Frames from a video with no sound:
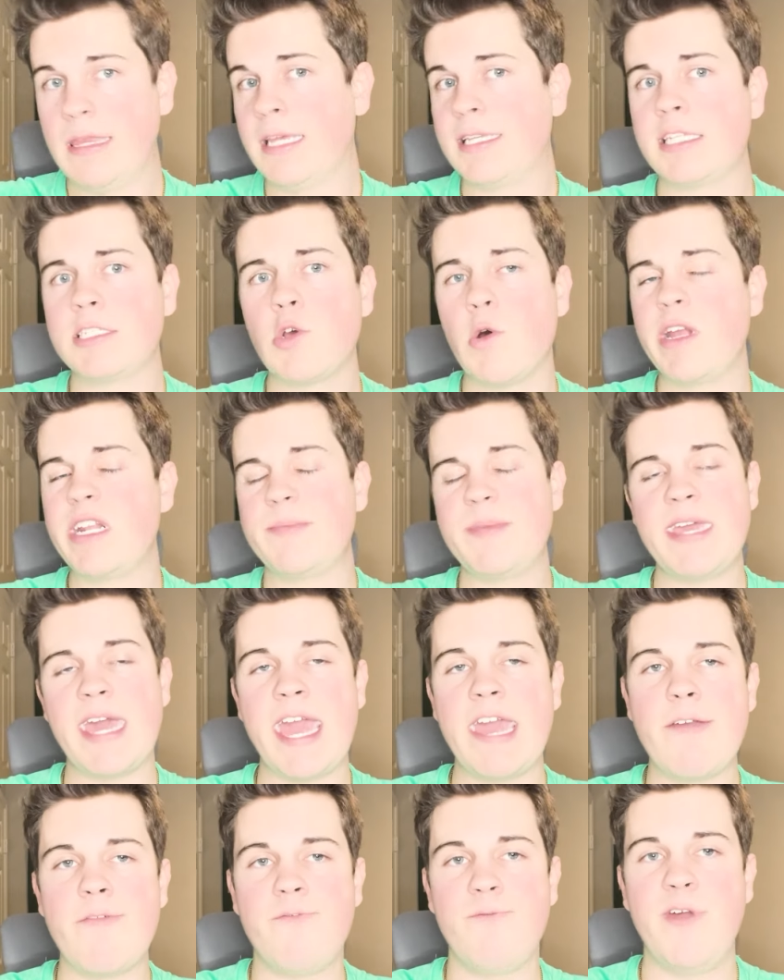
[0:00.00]
this is going to be
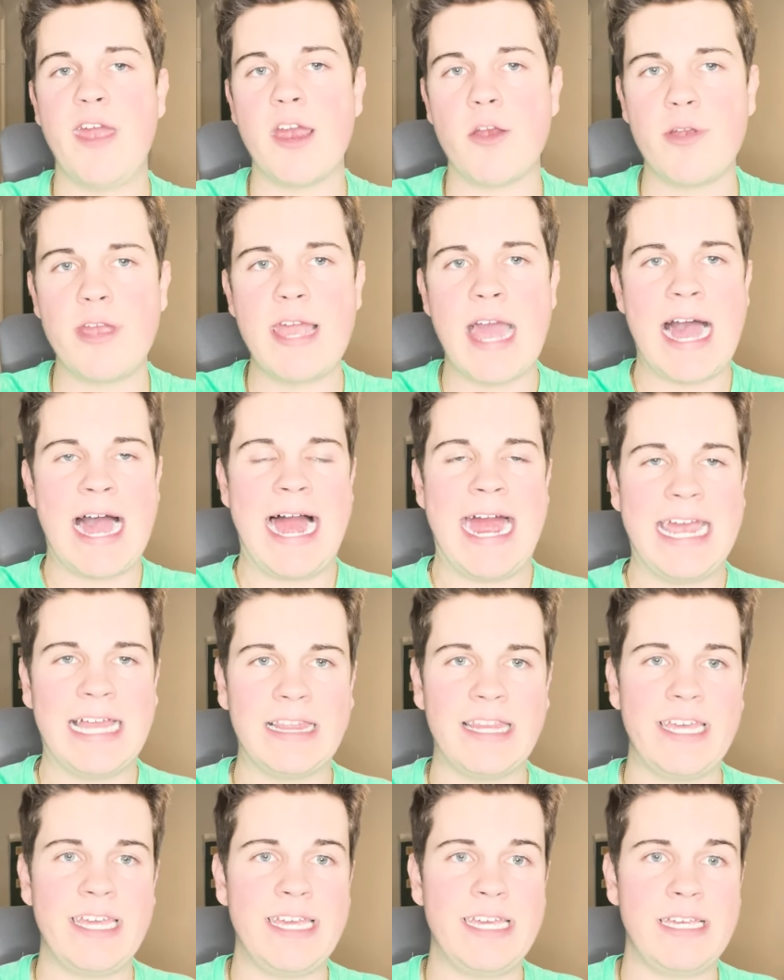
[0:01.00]
a very
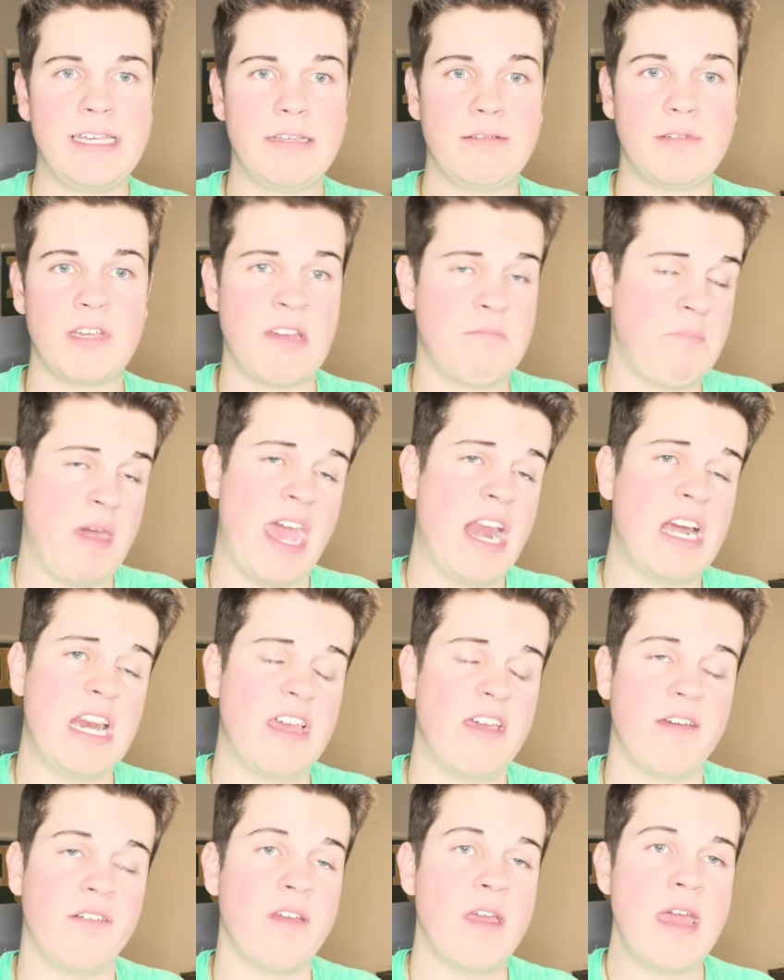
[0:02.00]
highly
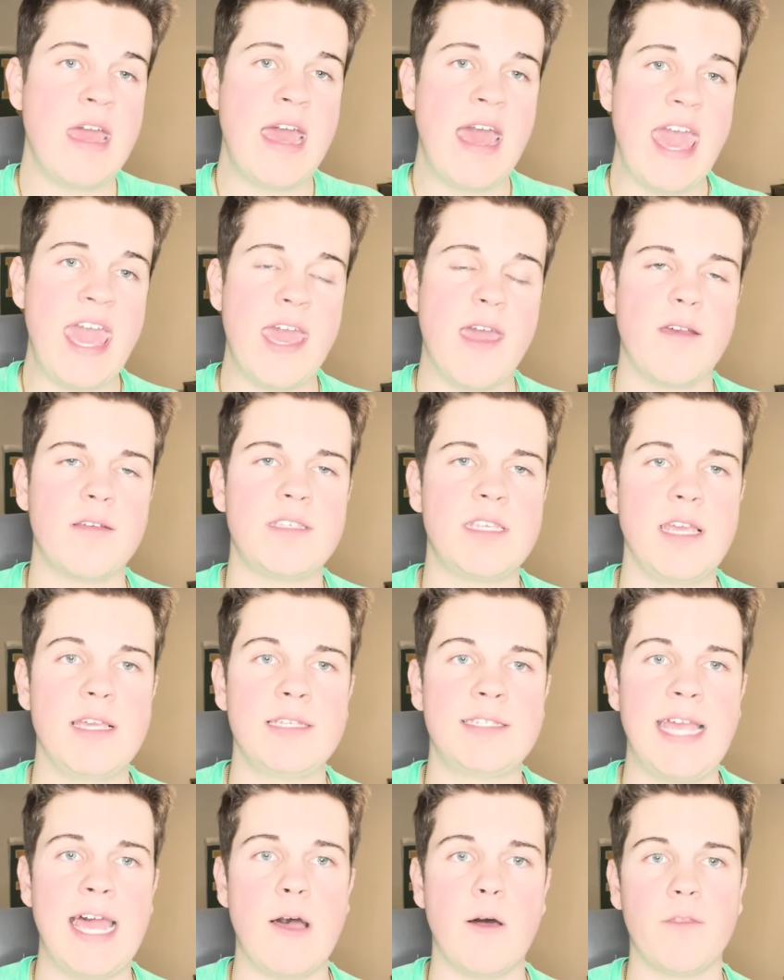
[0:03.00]
competitive AFC
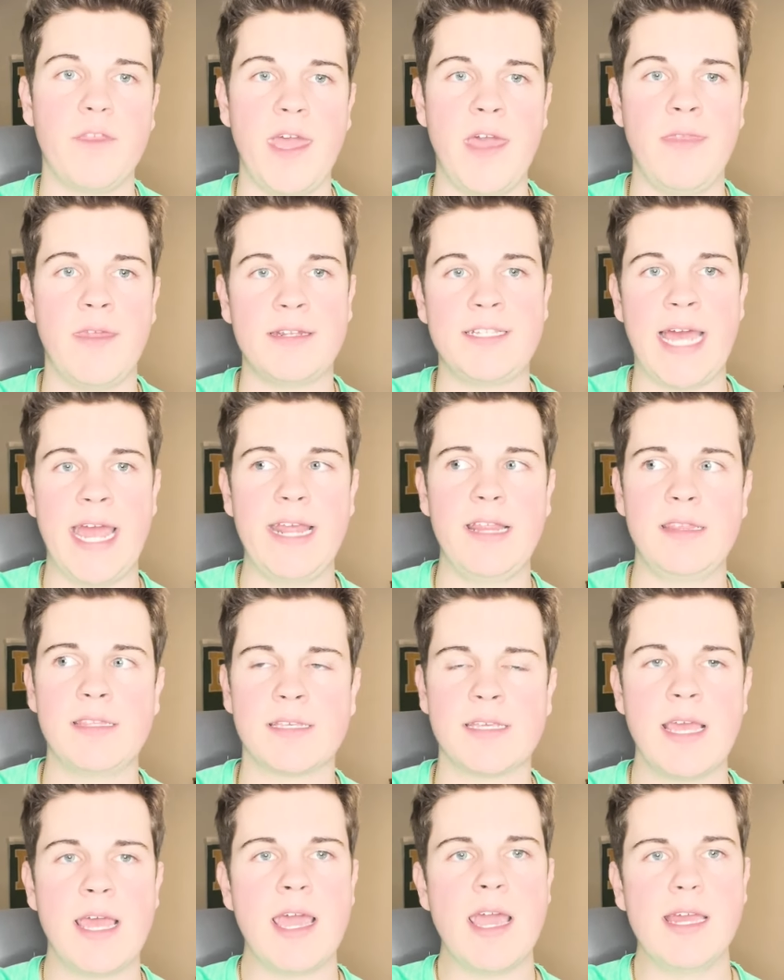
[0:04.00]
South, and the
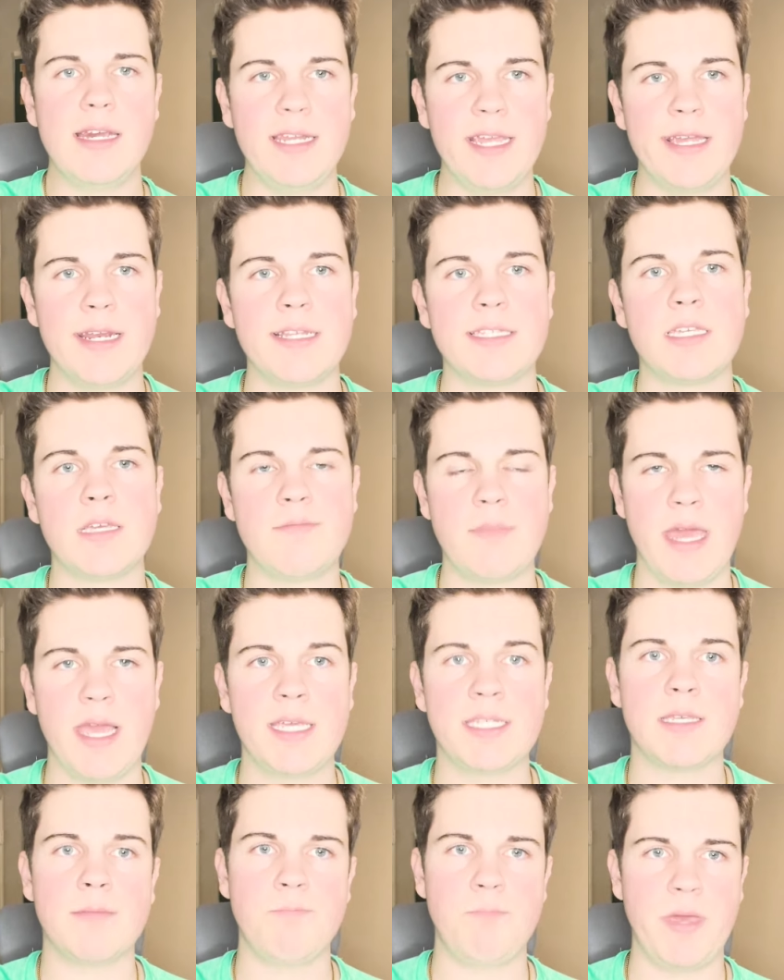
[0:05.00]
Titans needed to
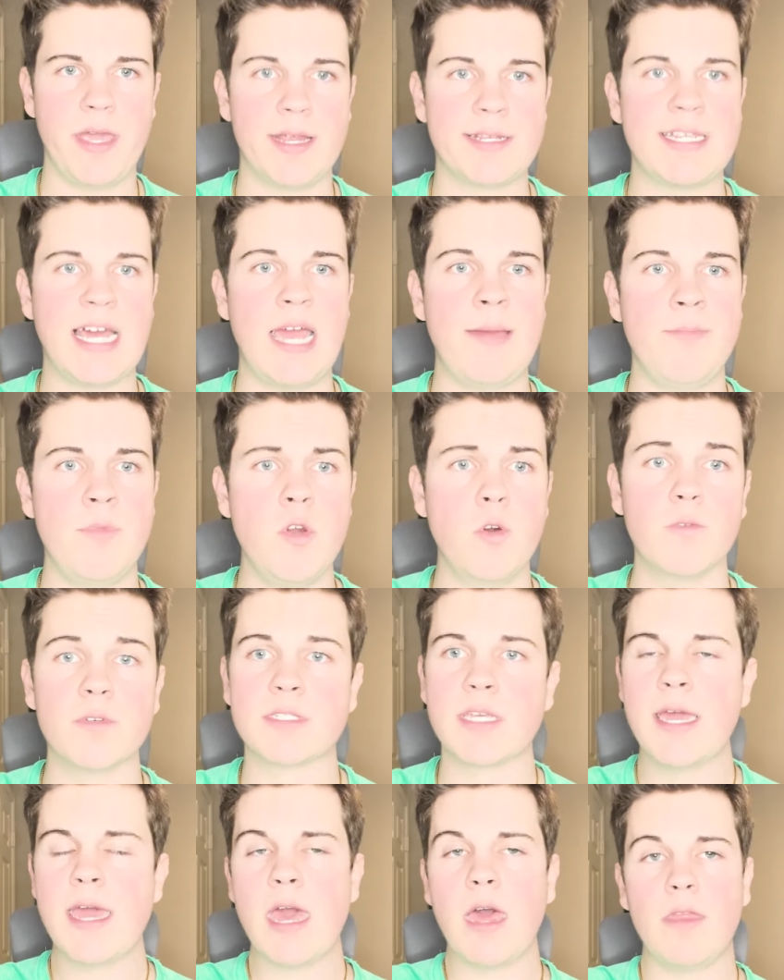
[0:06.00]
make some big-time
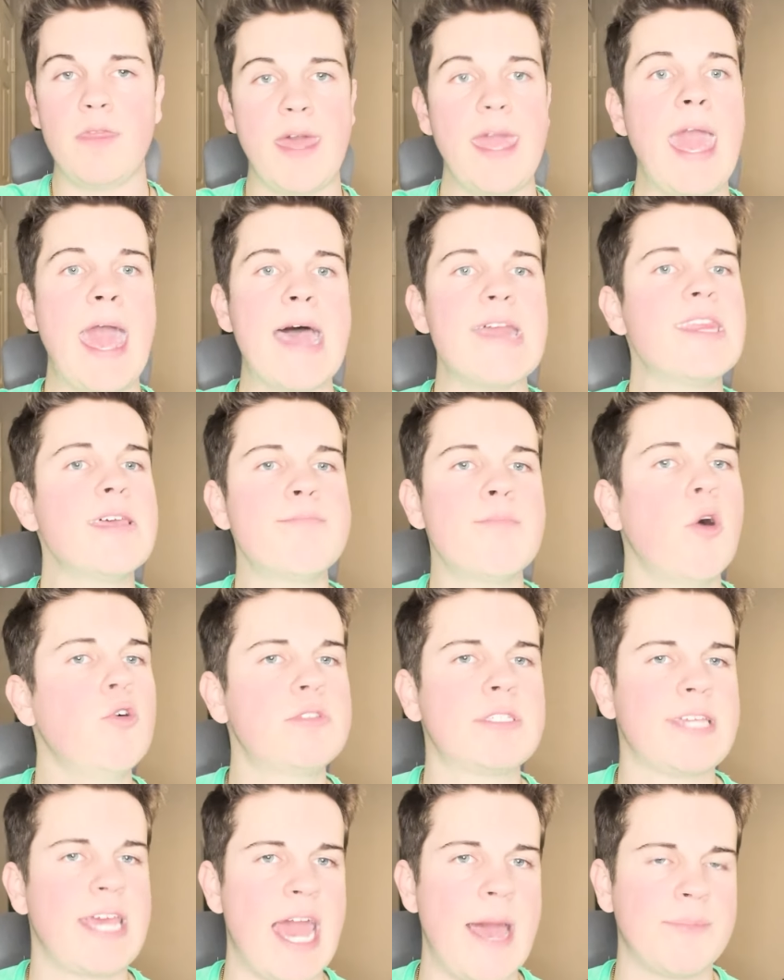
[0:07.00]
moves. They had the
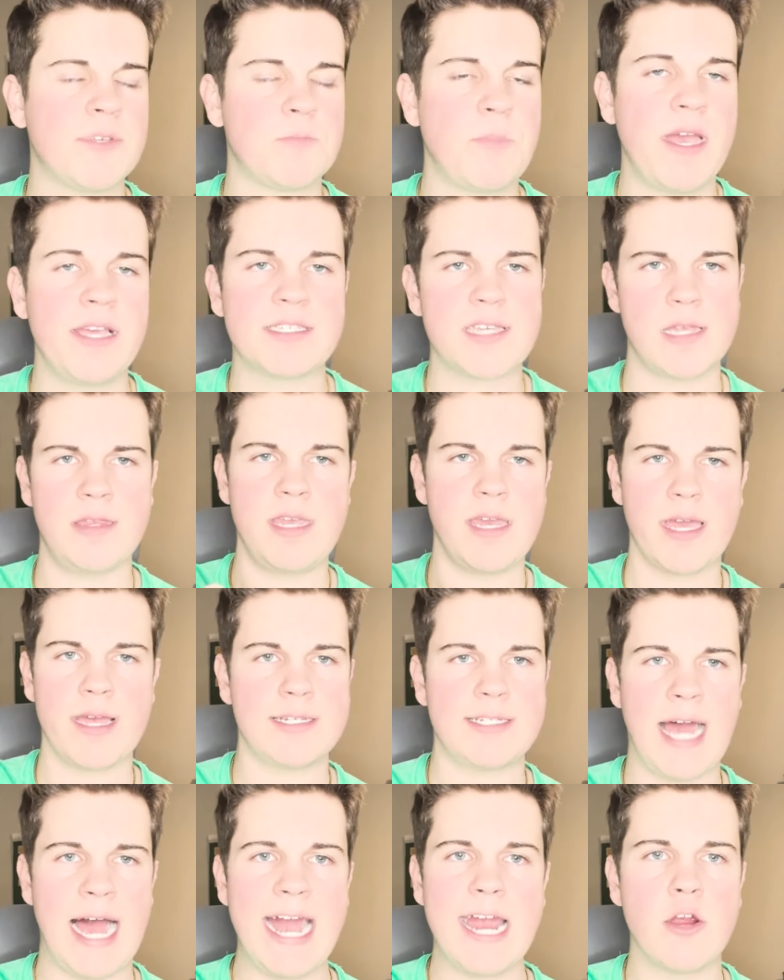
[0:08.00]
most cap space in the
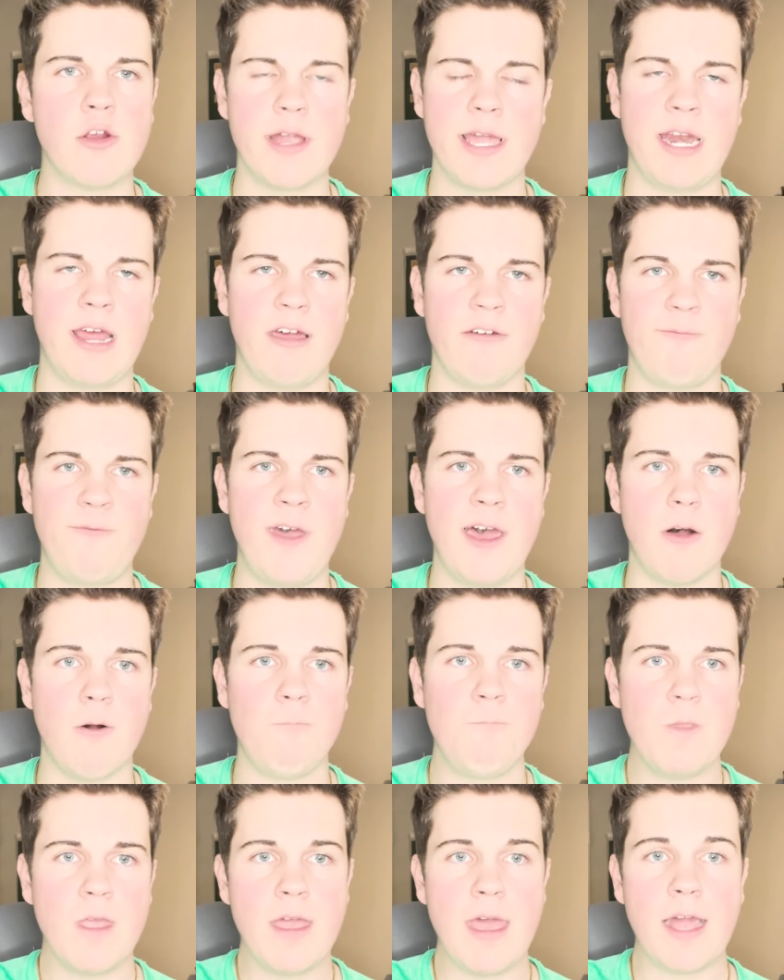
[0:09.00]
entire
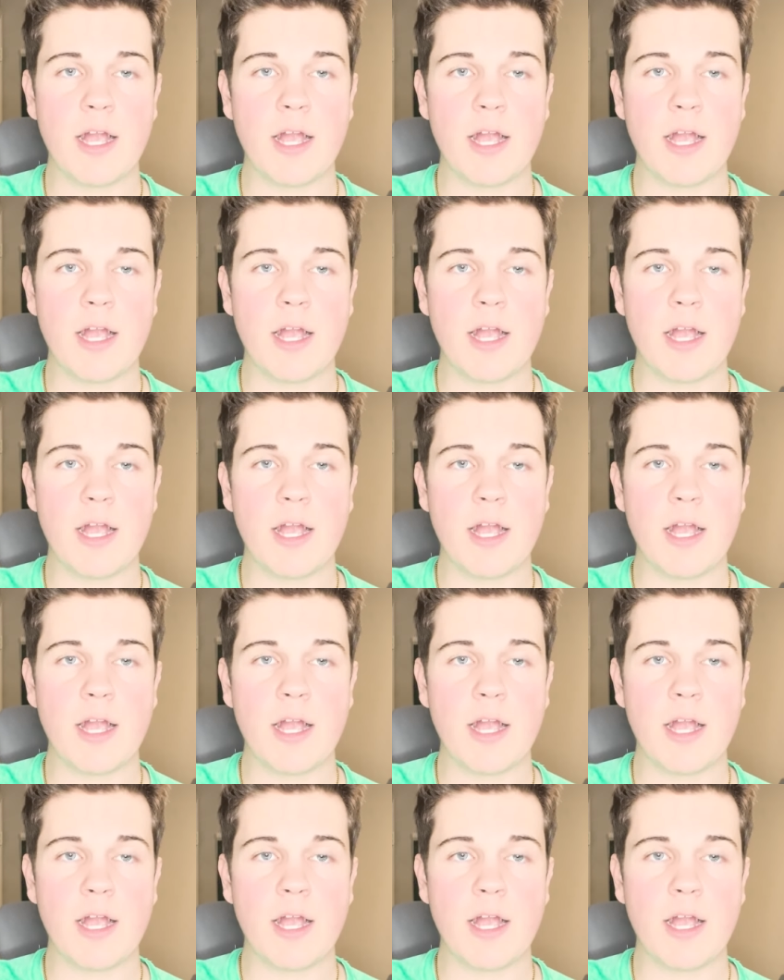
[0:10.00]
NFL